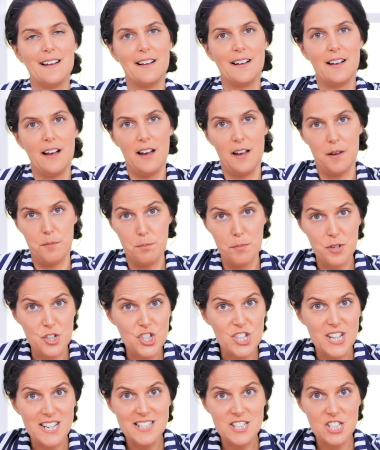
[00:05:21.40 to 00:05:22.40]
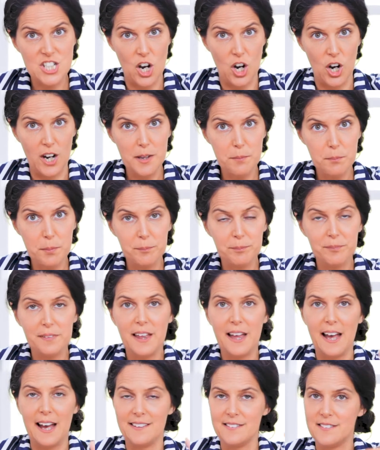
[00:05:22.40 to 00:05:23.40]
machine type,
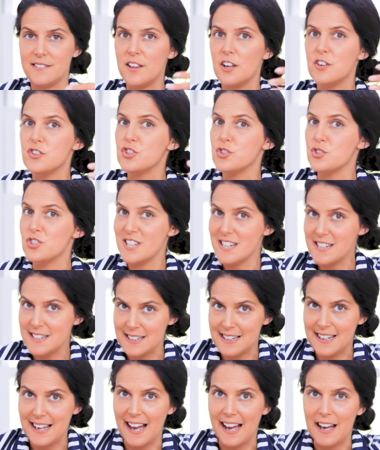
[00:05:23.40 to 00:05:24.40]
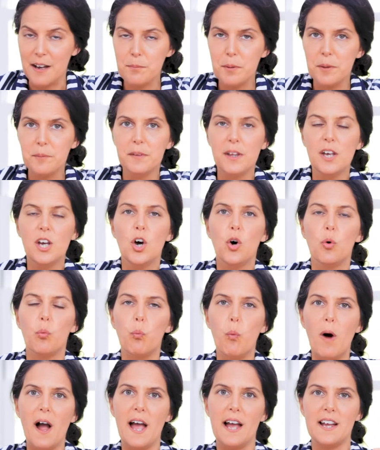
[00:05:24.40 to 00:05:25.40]
and so do DigniCap,
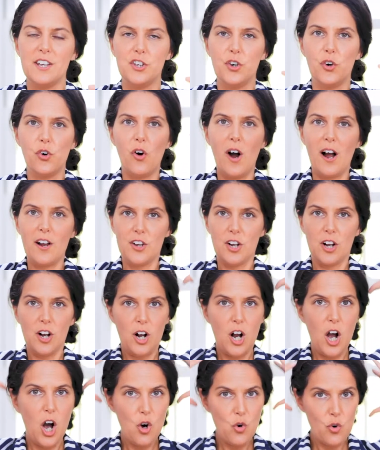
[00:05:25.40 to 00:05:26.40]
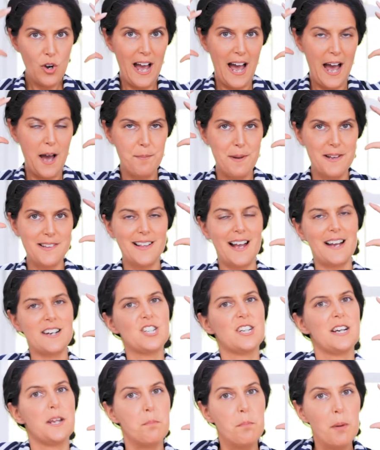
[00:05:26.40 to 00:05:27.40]
where your cold cap is
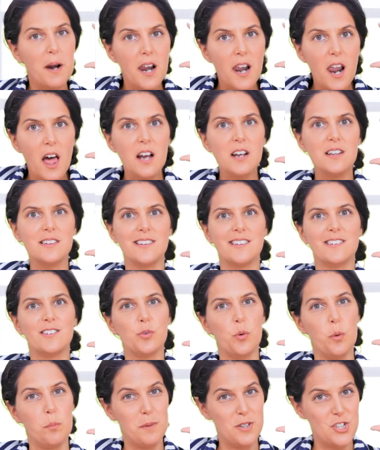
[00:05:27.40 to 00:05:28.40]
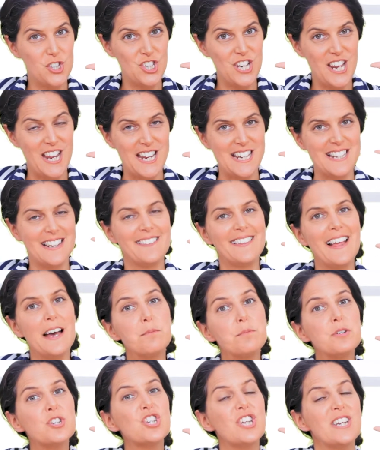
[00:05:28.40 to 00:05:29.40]
actually plugged into a machine, and that
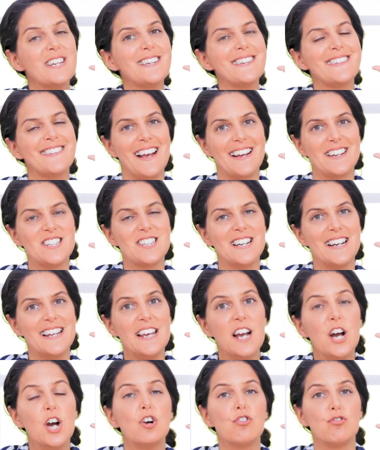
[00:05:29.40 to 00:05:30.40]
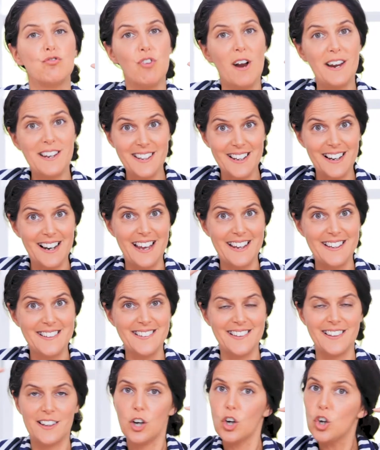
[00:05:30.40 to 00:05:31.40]
machine is actually
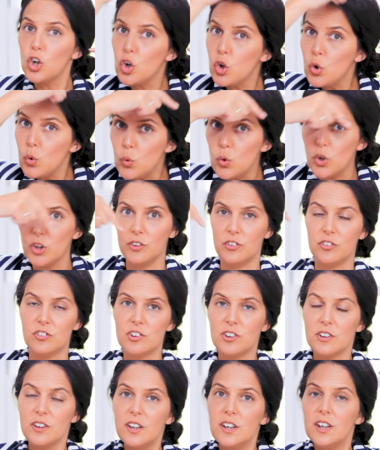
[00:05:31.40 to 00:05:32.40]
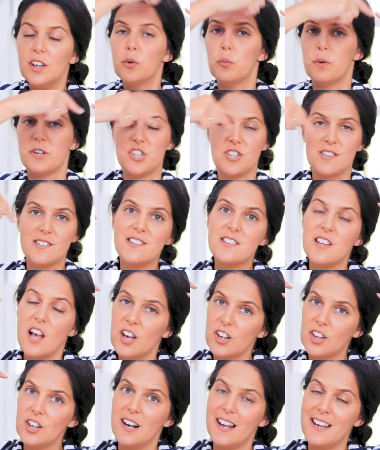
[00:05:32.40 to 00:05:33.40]
regulating a coolant which is
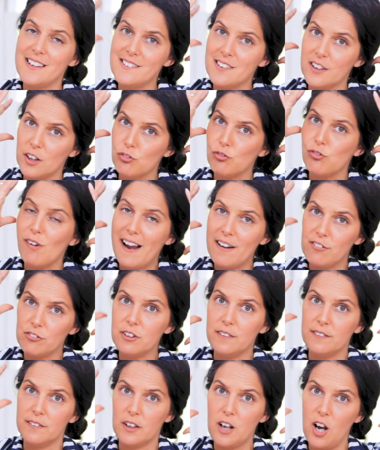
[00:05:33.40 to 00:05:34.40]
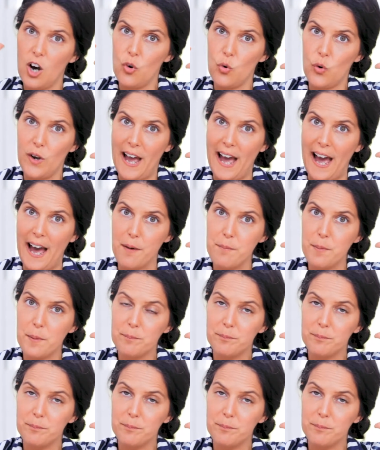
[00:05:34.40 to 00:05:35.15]
circulating around in the cold cap.